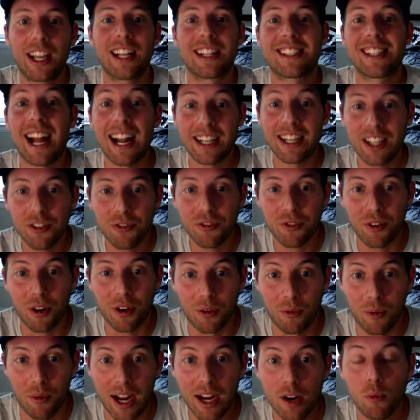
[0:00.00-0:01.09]
it's not different,
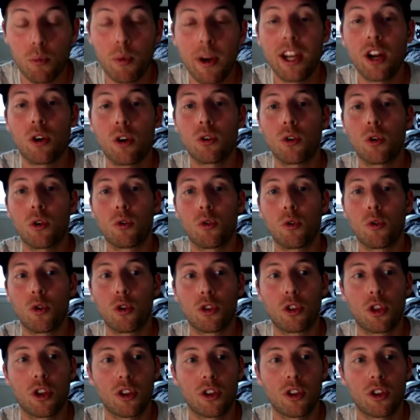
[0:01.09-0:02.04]
right? We don't. Yeah.